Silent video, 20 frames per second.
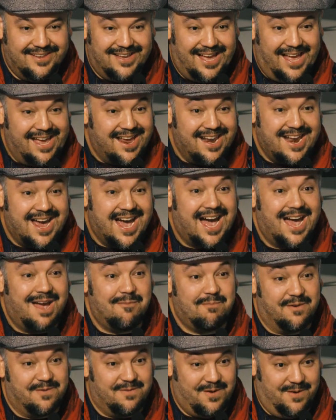I can
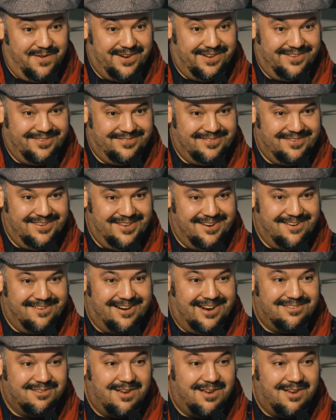hyper-focus, right?